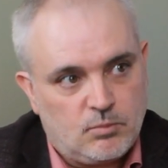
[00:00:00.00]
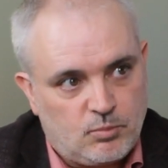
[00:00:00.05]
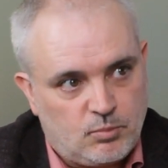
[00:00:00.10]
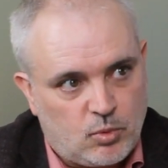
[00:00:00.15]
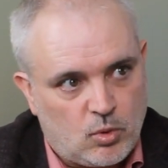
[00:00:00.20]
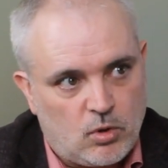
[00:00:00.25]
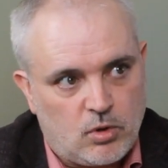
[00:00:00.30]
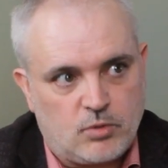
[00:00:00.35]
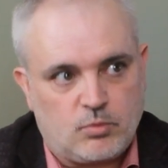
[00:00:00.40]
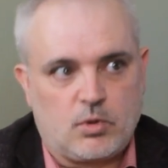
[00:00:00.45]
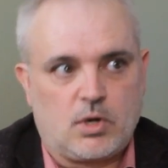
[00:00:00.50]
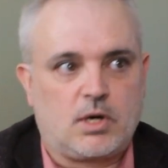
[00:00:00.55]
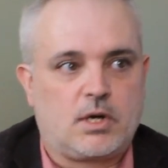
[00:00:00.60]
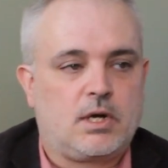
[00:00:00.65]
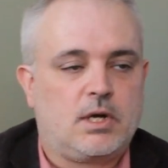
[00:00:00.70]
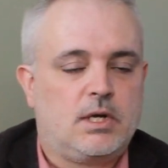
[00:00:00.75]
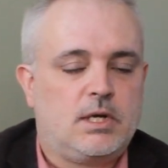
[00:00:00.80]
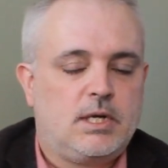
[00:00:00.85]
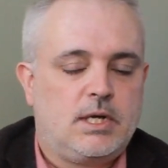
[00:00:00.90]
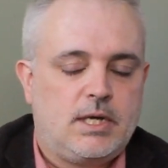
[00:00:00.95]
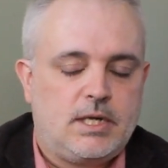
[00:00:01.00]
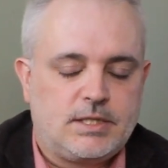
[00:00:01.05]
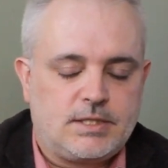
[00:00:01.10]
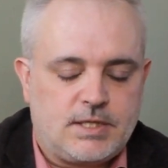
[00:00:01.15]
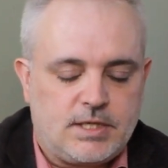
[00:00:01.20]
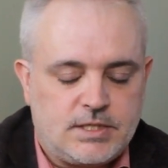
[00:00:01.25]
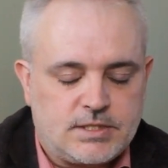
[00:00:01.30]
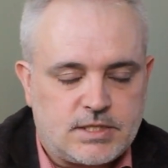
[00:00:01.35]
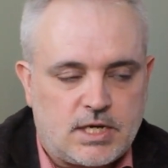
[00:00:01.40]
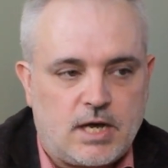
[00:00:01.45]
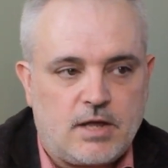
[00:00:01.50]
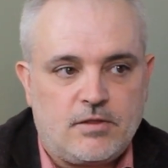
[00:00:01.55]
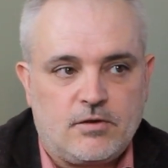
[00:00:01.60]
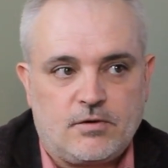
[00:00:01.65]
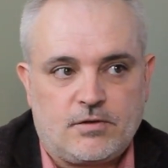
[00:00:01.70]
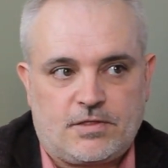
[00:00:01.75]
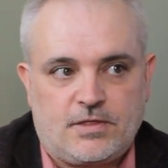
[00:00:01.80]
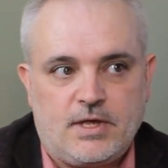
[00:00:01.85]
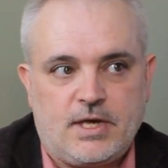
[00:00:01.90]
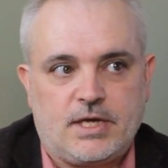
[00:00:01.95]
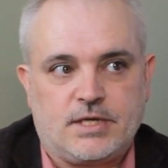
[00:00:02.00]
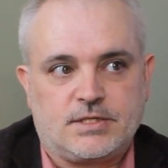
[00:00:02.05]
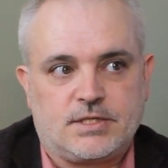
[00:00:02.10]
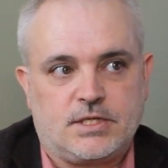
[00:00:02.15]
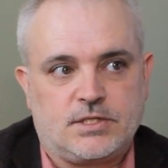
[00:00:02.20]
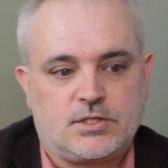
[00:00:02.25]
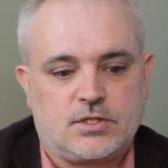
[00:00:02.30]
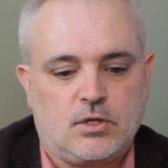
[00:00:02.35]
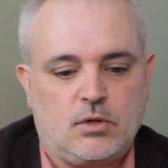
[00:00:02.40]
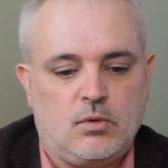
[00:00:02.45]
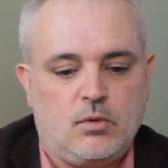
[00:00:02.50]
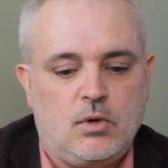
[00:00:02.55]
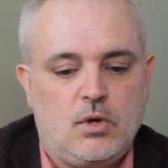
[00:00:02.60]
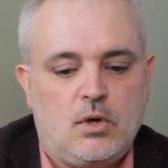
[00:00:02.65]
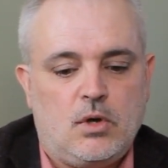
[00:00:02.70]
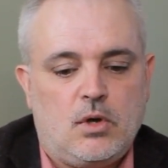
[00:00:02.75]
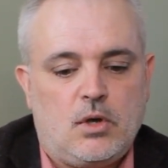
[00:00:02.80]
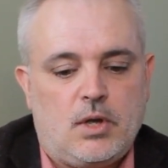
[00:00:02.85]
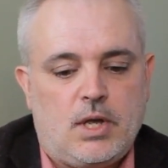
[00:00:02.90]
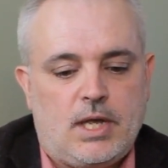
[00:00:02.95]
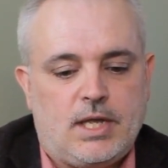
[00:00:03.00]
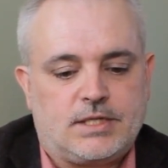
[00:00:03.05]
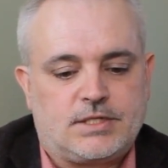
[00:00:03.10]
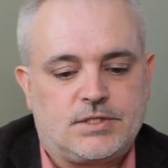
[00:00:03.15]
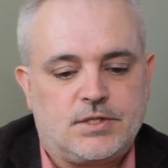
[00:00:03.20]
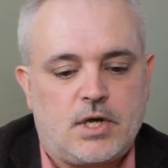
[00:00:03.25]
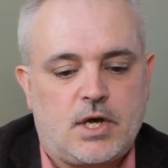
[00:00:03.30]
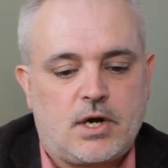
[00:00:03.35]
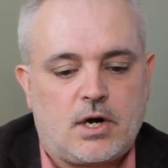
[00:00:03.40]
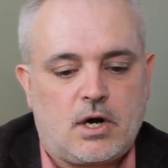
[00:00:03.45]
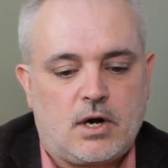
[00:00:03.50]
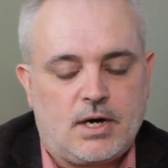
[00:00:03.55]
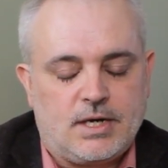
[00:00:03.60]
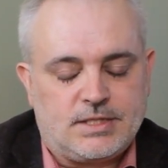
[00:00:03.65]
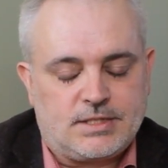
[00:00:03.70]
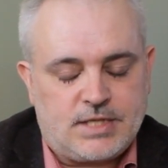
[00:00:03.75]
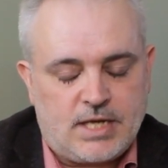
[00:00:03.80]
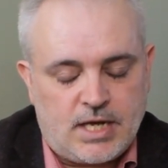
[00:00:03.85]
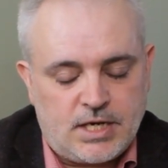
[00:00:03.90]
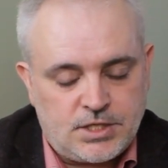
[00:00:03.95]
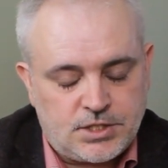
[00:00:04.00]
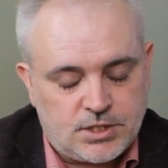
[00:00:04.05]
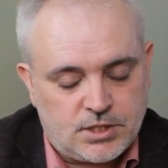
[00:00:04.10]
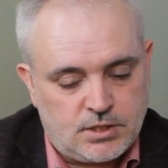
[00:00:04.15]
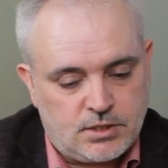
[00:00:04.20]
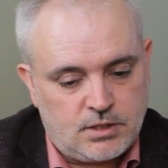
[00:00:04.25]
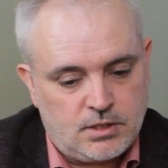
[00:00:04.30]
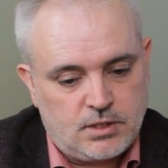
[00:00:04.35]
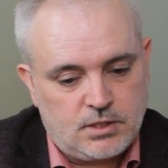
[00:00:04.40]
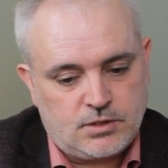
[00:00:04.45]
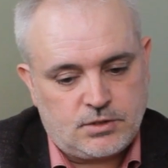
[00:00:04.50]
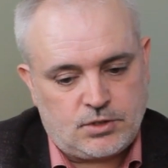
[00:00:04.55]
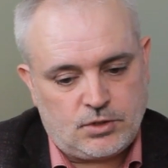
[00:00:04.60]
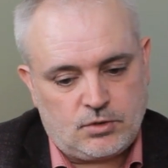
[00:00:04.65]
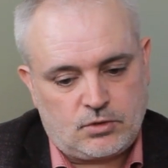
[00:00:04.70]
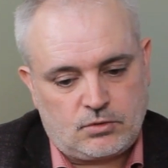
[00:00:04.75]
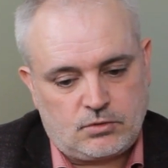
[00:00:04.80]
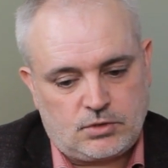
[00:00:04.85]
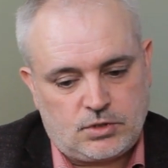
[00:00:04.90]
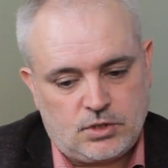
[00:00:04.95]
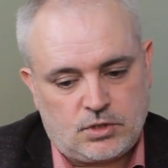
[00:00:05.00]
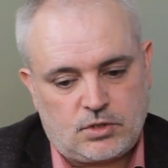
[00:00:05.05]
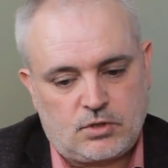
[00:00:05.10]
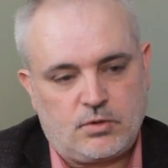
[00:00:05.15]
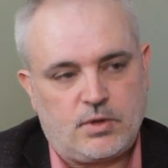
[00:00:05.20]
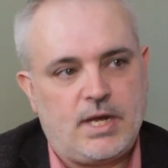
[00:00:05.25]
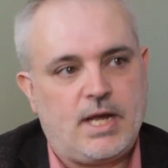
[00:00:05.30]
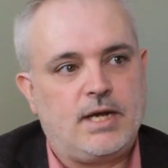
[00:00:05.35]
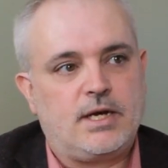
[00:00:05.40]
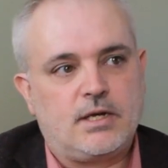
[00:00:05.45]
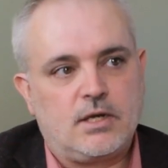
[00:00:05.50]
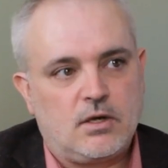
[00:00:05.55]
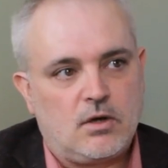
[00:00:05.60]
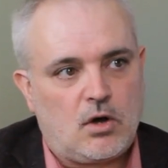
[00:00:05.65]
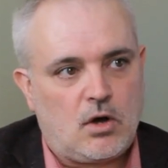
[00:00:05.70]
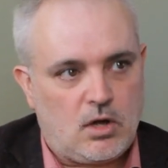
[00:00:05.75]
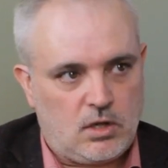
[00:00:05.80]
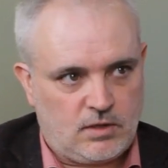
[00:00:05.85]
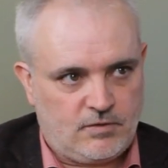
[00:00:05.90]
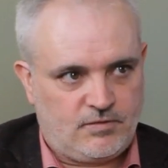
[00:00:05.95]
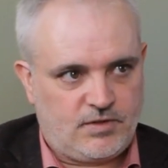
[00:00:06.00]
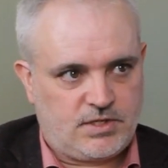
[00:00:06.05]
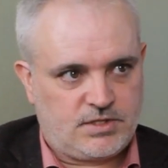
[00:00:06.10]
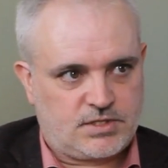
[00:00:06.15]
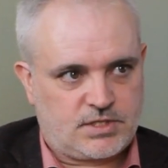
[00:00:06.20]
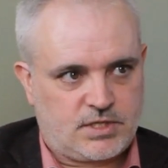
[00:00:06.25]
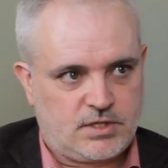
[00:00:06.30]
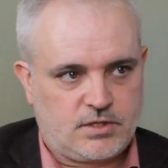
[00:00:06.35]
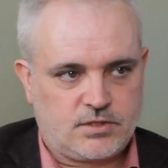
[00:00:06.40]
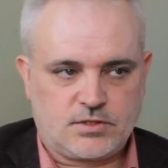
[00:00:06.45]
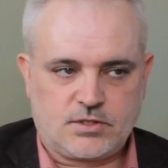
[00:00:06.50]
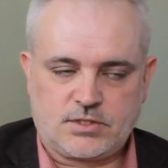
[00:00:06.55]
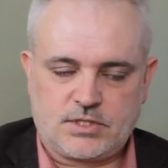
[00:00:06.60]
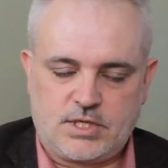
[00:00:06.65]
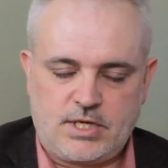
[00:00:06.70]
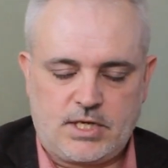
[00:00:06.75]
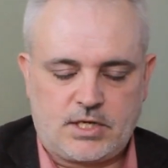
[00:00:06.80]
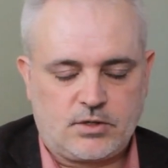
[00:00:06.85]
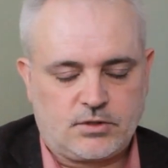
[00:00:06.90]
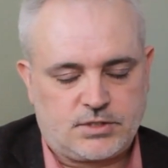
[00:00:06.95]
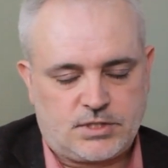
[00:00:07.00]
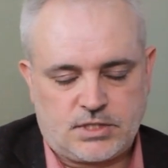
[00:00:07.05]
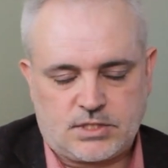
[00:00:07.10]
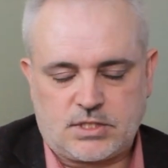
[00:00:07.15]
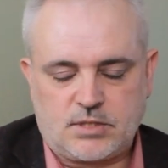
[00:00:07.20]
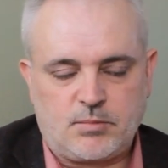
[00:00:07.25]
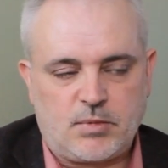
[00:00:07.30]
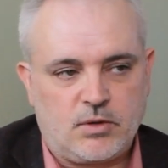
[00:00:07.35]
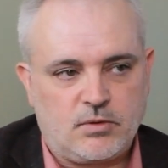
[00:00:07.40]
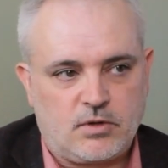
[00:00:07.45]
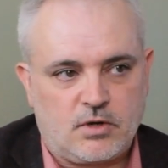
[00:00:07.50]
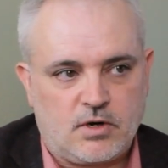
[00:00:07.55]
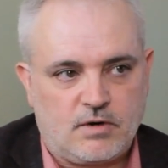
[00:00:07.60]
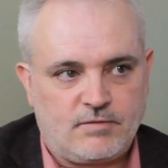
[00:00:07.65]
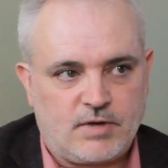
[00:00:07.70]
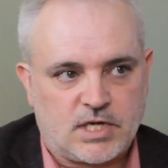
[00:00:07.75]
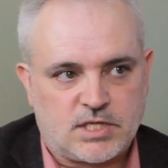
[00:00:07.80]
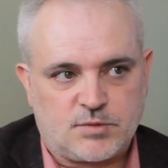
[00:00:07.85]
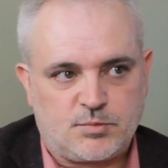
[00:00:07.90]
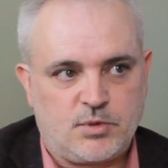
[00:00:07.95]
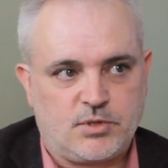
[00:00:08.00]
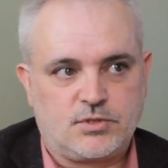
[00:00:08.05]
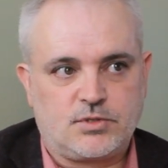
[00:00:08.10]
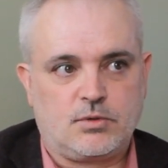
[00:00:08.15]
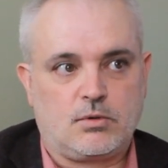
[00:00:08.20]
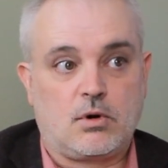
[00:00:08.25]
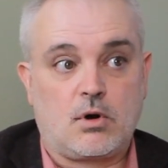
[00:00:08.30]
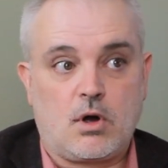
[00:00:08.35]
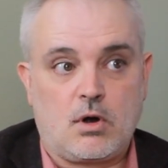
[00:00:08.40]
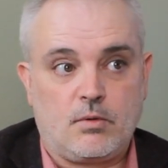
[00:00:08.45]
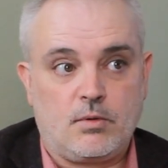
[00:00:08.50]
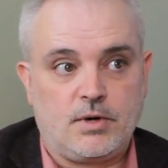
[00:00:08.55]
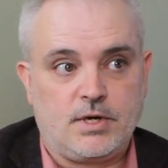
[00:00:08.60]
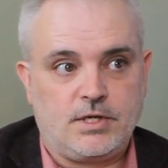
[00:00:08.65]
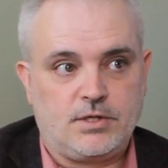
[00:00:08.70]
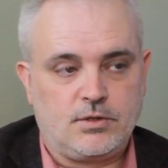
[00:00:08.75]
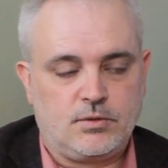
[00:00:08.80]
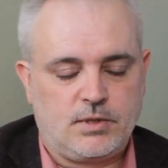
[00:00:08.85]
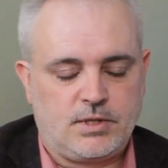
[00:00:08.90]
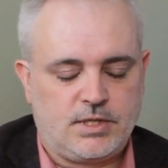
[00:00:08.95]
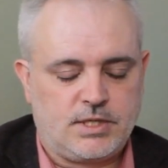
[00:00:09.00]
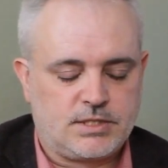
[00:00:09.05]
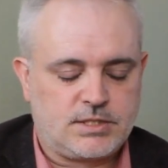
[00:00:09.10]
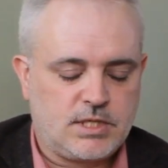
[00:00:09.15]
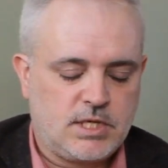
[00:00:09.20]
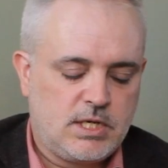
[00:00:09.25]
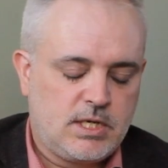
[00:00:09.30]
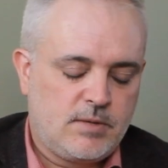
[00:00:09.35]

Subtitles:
board work, these other things. And so it's not our intention to create all of these skills. There's an ecosystem out there of experts who are already doing this.